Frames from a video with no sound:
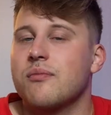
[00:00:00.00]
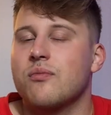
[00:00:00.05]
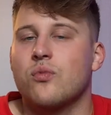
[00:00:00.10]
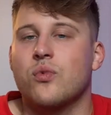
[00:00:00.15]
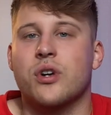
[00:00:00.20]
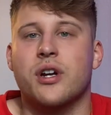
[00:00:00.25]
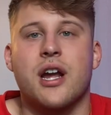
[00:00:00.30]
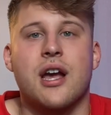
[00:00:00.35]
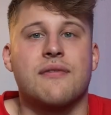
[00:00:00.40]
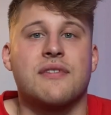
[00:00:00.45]

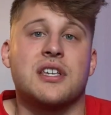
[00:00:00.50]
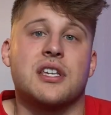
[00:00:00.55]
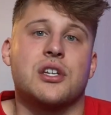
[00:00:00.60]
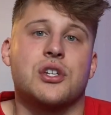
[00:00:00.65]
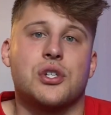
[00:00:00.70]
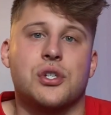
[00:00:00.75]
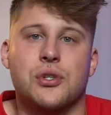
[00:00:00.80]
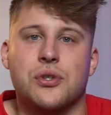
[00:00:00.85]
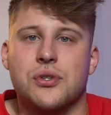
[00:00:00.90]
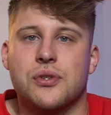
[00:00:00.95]
we're having
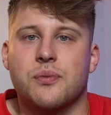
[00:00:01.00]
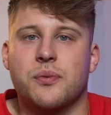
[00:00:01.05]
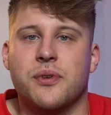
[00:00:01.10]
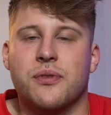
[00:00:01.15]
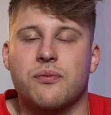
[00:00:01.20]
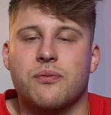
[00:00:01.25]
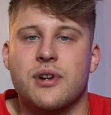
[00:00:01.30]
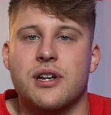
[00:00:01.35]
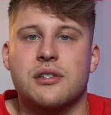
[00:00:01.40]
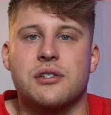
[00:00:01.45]
issues with
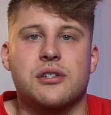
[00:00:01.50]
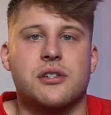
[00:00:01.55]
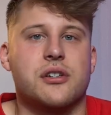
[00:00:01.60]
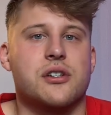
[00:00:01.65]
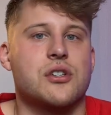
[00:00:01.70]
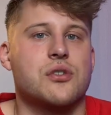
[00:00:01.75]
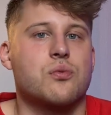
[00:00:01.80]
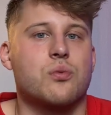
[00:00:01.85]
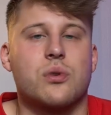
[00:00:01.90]
renters.